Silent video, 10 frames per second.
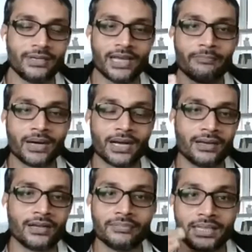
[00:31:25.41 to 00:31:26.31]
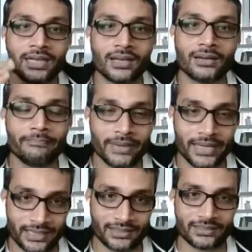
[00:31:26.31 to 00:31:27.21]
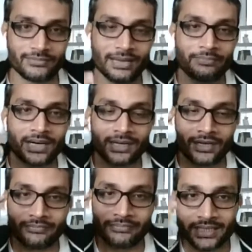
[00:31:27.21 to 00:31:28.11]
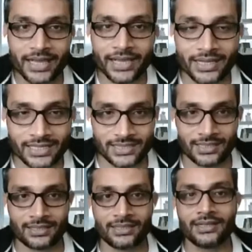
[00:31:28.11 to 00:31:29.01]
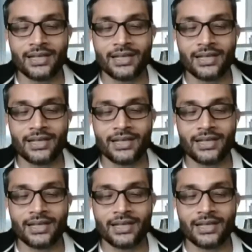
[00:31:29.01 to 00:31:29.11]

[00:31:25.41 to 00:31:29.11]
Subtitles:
We have partnered with ClubMate. We have partnered with AirAsia.